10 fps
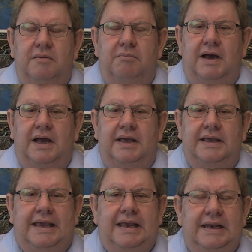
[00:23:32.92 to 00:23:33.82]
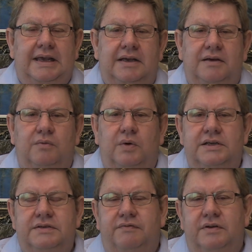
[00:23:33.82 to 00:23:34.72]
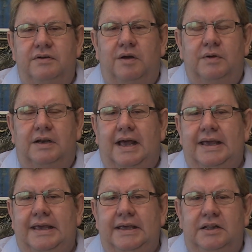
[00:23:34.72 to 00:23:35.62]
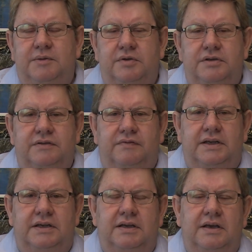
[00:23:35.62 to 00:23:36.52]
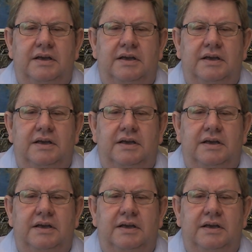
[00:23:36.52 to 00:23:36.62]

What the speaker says: My healing was phenomenal. I healed beautifully.